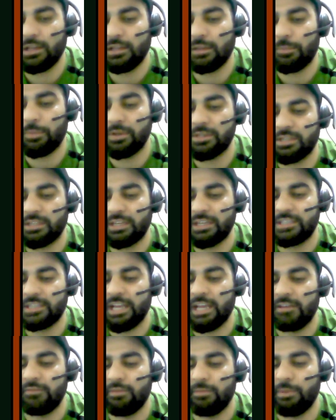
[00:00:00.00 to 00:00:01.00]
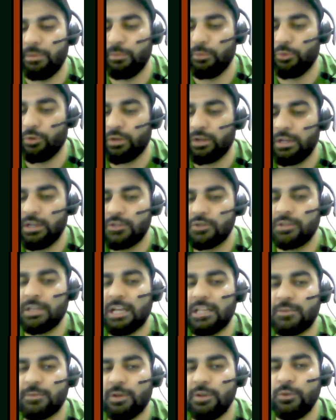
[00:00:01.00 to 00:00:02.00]
percentage gain will be more. So
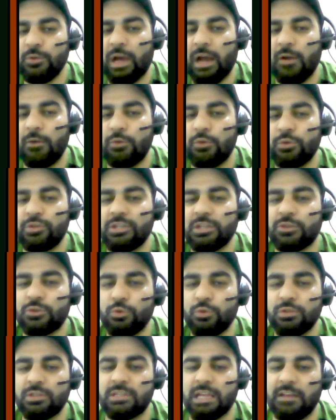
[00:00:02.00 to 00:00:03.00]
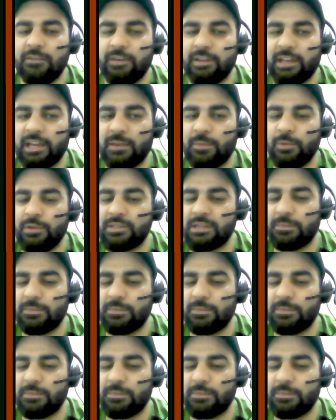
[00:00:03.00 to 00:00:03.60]
that's why you have to choose this alpha carefully.